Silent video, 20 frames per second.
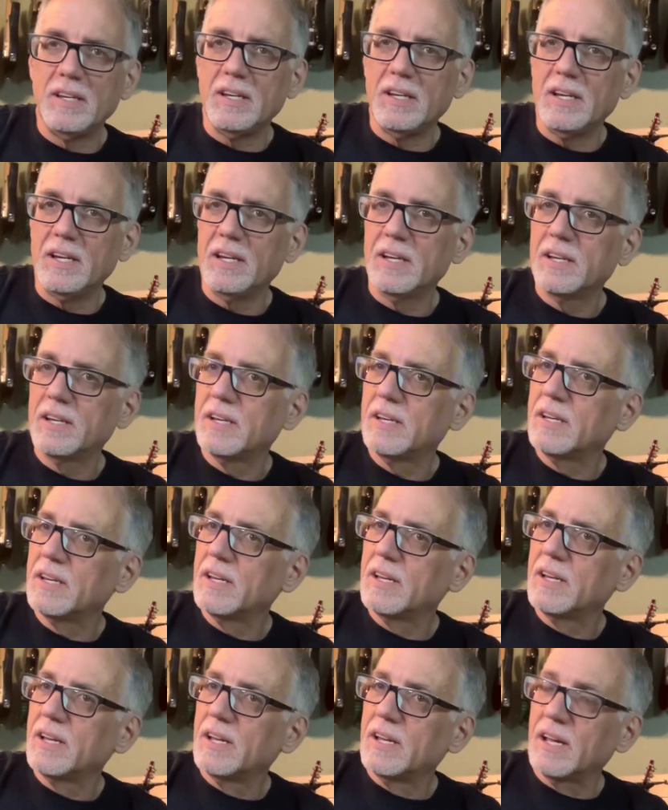
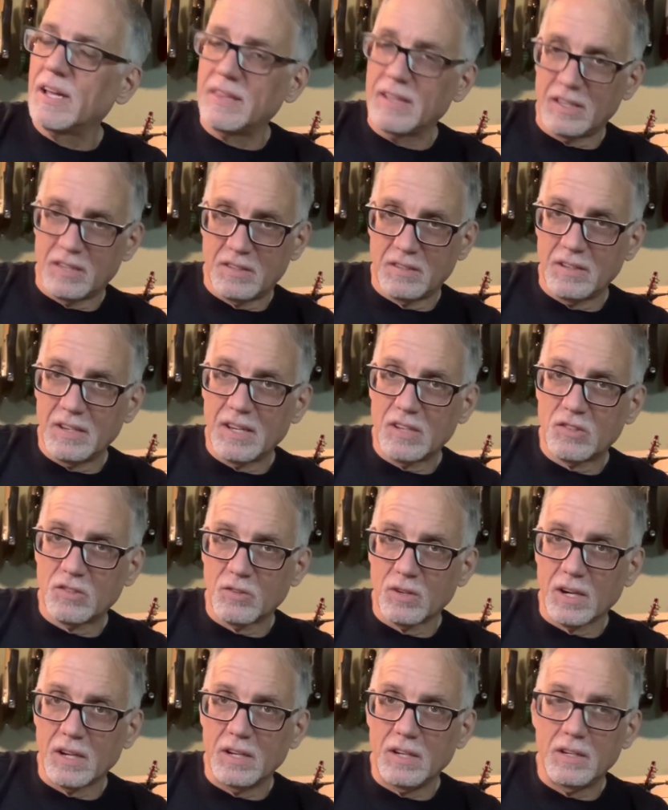And that's the next
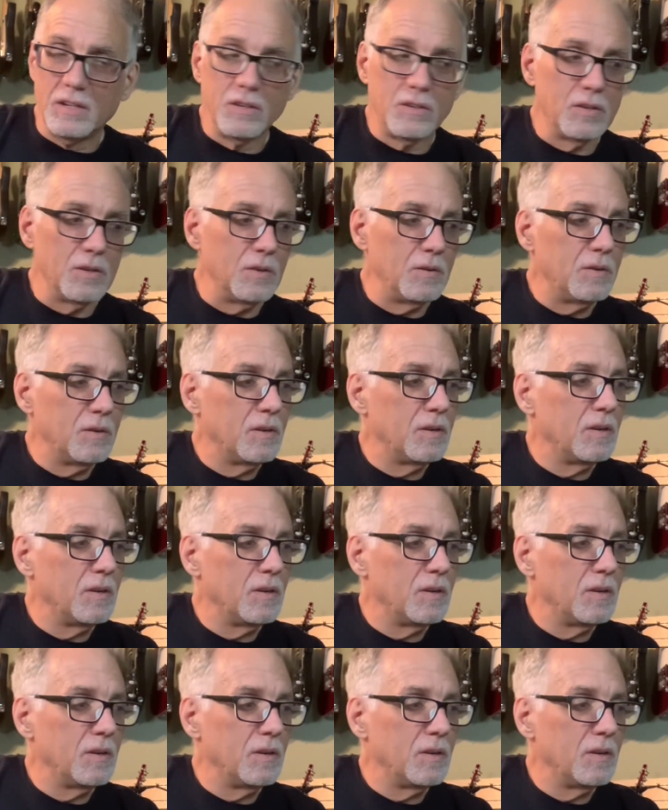string I need to tune.